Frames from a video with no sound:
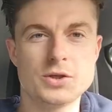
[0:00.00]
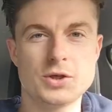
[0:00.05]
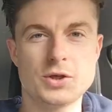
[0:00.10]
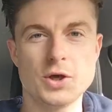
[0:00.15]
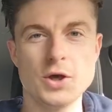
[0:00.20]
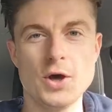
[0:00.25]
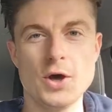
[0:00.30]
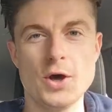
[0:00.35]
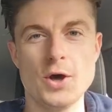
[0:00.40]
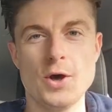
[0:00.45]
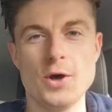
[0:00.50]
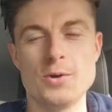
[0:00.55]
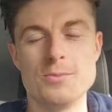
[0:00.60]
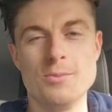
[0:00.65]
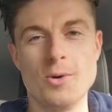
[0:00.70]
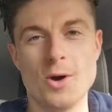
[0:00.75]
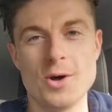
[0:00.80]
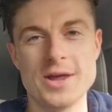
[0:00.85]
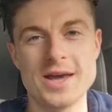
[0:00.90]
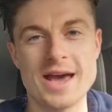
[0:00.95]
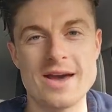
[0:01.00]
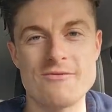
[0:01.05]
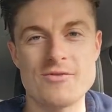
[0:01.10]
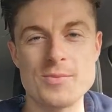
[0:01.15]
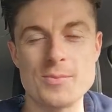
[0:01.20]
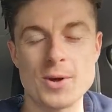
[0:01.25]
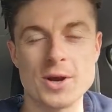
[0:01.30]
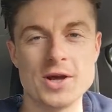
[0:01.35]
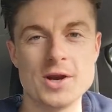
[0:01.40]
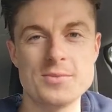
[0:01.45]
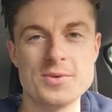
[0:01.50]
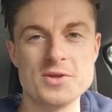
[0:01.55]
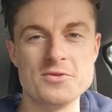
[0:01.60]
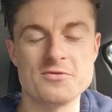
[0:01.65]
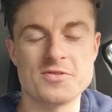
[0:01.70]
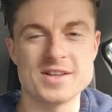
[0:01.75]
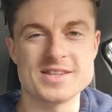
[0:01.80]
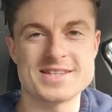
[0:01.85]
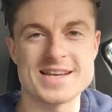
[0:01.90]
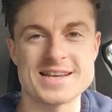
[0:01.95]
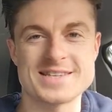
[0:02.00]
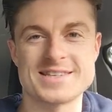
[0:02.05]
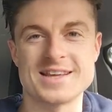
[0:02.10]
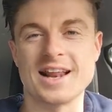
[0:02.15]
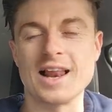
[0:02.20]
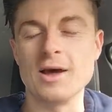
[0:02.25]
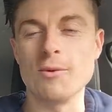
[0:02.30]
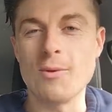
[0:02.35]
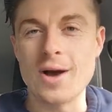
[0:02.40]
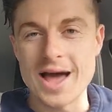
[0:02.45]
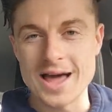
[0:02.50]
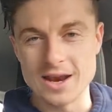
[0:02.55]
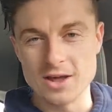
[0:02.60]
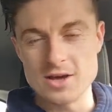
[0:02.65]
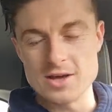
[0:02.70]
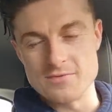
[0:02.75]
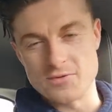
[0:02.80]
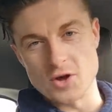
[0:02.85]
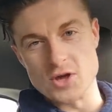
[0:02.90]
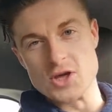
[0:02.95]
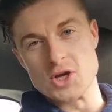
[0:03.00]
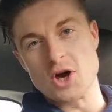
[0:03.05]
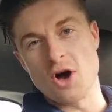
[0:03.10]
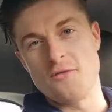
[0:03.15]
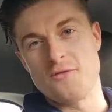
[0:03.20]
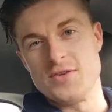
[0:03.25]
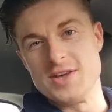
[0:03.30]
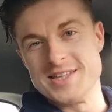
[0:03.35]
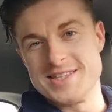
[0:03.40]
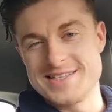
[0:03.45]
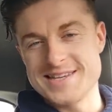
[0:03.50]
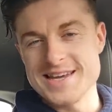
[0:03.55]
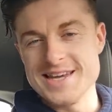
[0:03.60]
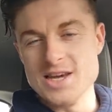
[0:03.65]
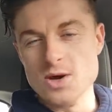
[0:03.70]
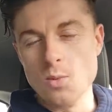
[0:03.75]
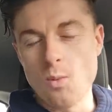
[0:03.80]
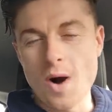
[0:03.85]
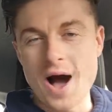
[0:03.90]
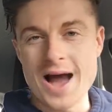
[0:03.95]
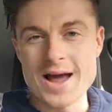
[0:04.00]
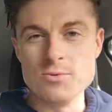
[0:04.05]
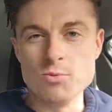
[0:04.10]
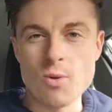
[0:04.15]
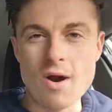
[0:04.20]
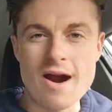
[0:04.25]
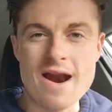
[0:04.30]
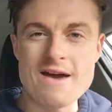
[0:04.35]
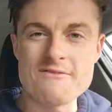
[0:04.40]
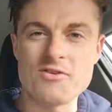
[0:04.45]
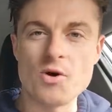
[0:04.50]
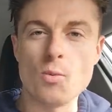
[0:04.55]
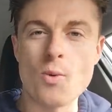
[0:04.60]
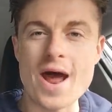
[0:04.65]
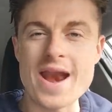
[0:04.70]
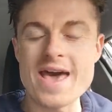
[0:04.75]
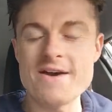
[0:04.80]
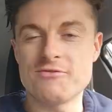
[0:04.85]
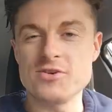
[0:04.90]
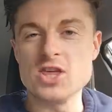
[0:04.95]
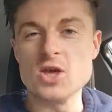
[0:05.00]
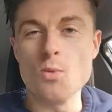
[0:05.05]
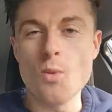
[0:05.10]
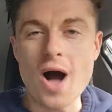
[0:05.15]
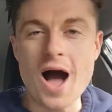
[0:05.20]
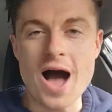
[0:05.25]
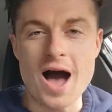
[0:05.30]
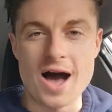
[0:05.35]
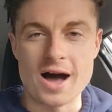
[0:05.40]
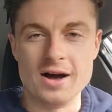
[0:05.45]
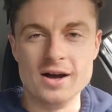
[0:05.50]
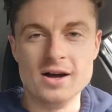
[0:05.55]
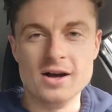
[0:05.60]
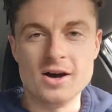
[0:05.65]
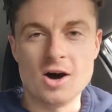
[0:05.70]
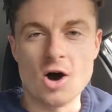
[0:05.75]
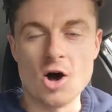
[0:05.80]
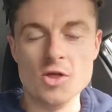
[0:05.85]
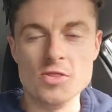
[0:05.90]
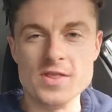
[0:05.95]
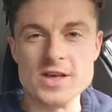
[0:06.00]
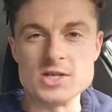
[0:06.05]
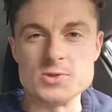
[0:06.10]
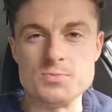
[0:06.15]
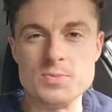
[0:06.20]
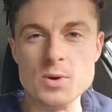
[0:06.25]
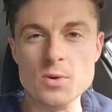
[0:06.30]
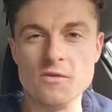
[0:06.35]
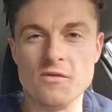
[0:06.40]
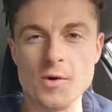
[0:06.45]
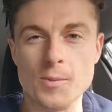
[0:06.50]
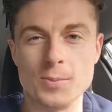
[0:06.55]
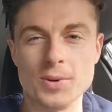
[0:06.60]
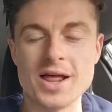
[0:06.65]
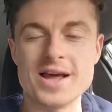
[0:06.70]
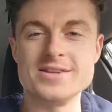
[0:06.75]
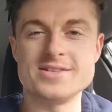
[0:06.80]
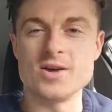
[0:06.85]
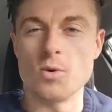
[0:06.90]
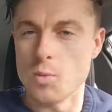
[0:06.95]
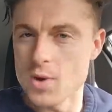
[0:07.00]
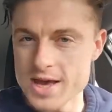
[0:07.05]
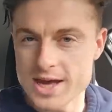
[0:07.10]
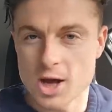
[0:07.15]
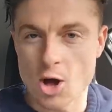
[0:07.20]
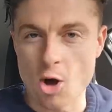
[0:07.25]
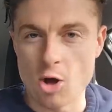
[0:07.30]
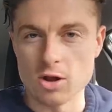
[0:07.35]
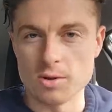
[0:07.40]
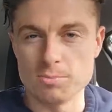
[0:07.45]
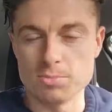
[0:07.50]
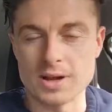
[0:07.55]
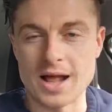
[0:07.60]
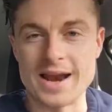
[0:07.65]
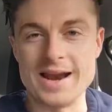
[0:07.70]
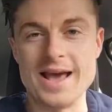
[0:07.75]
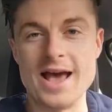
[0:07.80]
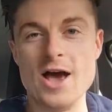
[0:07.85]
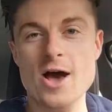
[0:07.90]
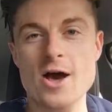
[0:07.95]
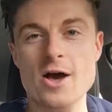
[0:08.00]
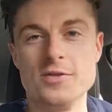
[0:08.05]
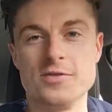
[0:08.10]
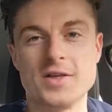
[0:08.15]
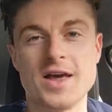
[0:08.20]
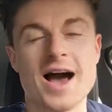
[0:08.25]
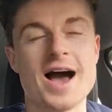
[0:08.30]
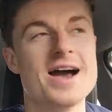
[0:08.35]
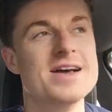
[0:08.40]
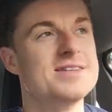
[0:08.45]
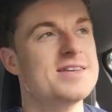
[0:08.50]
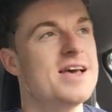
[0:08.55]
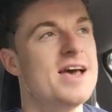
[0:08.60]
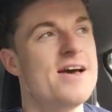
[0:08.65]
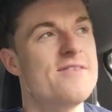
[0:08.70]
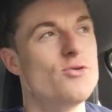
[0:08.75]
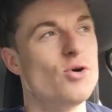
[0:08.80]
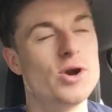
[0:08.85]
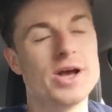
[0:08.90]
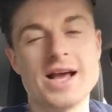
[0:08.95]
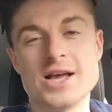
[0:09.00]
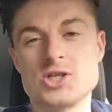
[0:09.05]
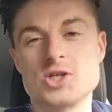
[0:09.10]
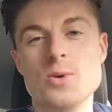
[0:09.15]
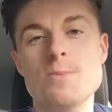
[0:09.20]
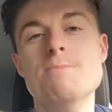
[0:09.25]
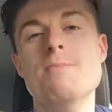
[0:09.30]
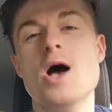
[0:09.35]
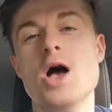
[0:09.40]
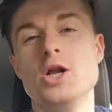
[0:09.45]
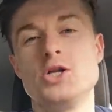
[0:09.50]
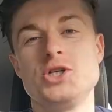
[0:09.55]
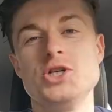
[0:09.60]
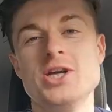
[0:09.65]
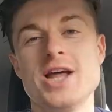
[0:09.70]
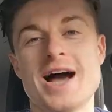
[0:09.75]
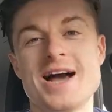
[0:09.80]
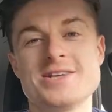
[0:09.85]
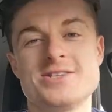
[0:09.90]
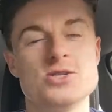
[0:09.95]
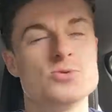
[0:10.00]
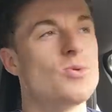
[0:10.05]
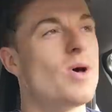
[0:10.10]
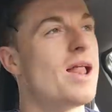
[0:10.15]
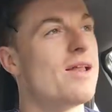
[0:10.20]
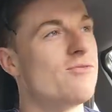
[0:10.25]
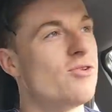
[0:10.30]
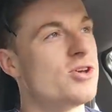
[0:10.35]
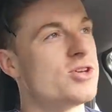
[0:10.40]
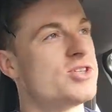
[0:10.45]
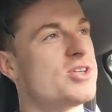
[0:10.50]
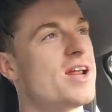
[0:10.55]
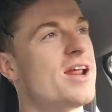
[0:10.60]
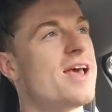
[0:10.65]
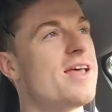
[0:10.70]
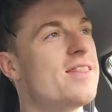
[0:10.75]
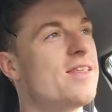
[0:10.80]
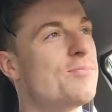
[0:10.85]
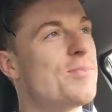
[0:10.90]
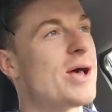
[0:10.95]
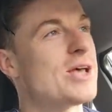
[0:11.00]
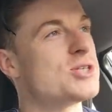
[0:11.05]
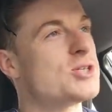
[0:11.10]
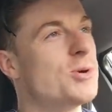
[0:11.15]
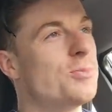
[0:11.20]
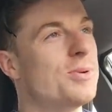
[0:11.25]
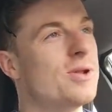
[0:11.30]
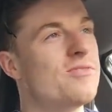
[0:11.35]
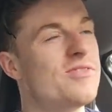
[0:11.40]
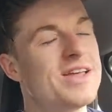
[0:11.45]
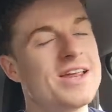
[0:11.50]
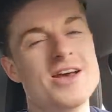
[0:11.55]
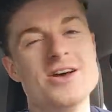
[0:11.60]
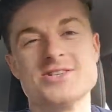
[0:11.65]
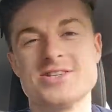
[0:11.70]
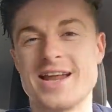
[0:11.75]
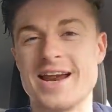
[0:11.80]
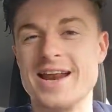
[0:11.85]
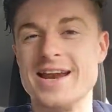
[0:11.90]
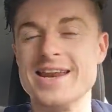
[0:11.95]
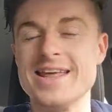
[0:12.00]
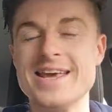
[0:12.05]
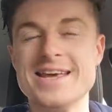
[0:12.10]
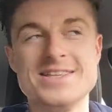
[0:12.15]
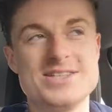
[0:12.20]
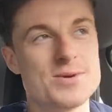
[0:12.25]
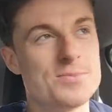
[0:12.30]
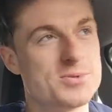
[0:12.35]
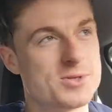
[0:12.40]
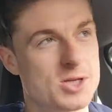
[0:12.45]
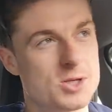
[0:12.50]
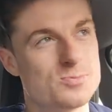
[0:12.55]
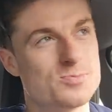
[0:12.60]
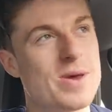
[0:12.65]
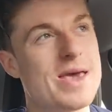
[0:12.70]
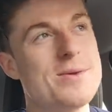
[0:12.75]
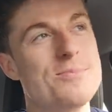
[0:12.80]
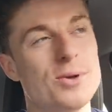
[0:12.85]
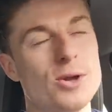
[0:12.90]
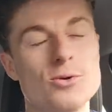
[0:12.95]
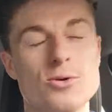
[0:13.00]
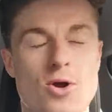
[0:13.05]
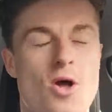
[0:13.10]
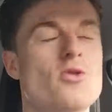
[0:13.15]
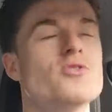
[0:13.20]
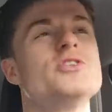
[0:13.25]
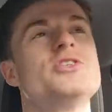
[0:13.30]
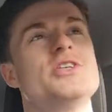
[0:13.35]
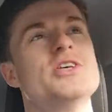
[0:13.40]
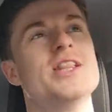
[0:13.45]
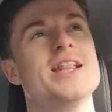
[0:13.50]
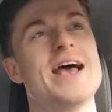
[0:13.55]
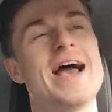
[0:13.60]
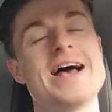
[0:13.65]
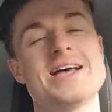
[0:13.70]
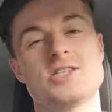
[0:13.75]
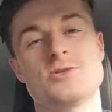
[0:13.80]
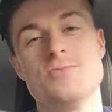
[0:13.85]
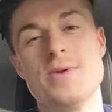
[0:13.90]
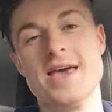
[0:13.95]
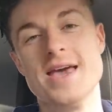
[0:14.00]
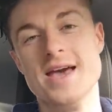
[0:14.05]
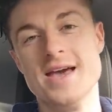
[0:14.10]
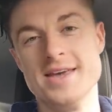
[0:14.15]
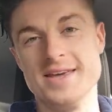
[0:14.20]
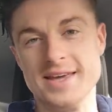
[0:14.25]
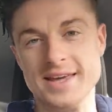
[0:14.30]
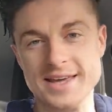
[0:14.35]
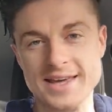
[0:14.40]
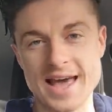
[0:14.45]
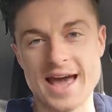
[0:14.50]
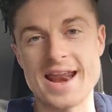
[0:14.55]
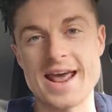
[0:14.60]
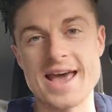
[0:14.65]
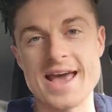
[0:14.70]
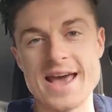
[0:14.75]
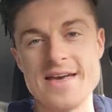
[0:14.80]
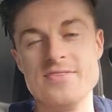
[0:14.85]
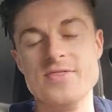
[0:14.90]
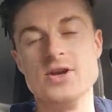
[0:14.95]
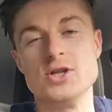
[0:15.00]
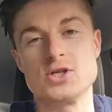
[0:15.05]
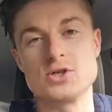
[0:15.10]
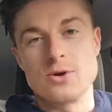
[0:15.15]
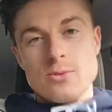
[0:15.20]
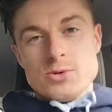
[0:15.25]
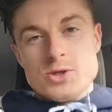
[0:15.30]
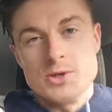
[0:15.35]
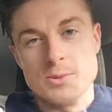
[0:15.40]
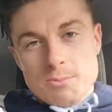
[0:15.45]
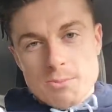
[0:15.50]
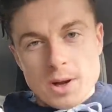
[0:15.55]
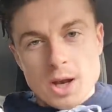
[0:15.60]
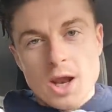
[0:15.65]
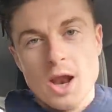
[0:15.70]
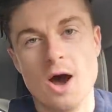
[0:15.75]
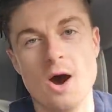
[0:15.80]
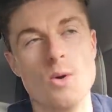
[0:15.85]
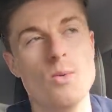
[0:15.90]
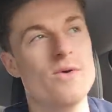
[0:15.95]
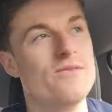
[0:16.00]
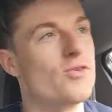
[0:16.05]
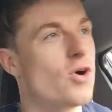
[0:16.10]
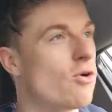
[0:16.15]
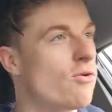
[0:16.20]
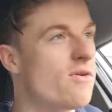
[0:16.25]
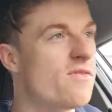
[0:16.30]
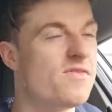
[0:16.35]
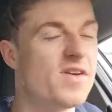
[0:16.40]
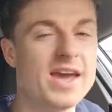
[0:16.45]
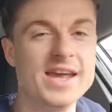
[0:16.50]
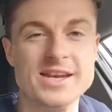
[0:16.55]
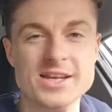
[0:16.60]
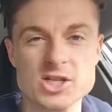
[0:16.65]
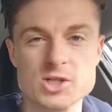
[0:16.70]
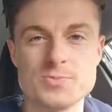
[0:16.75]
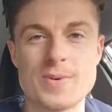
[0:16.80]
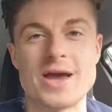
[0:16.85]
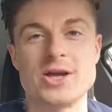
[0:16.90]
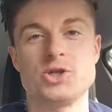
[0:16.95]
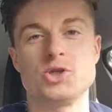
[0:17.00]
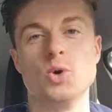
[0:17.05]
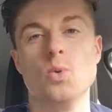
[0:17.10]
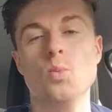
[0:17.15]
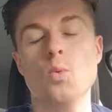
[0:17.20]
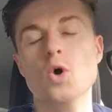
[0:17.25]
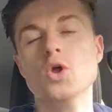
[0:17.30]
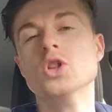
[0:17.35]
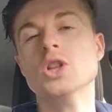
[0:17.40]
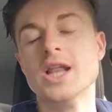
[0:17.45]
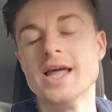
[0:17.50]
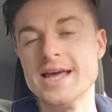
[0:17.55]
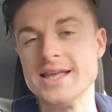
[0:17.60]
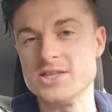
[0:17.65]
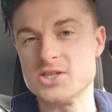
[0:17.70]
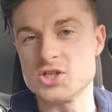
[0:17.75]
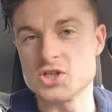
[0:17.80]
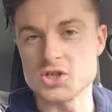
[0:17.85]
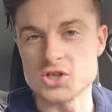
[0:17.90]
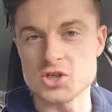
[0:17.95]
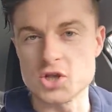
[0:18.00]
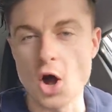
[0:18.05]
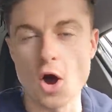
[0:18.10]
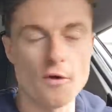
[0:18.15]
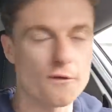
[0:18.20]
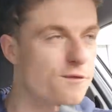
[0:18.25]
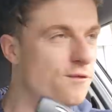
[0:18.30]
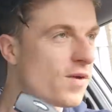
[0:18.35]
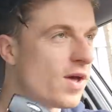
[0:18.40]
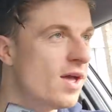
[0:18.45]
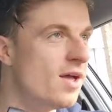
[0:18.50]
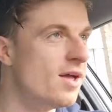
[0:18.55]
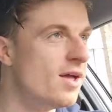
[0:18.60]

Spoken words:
Good morning, everybody. Hope you're doing fantastically well. Hope you've got your coffee, your tea, your wine, wherever, whenever you are on this beautiful place that we call planet Earth. Guys, if you want to get some merchandise as well, I've not said it in the past couple of videos and I need to because people who constantly ask me, you can get it in the description below. We've got Rafinha special, One Leeds stuff.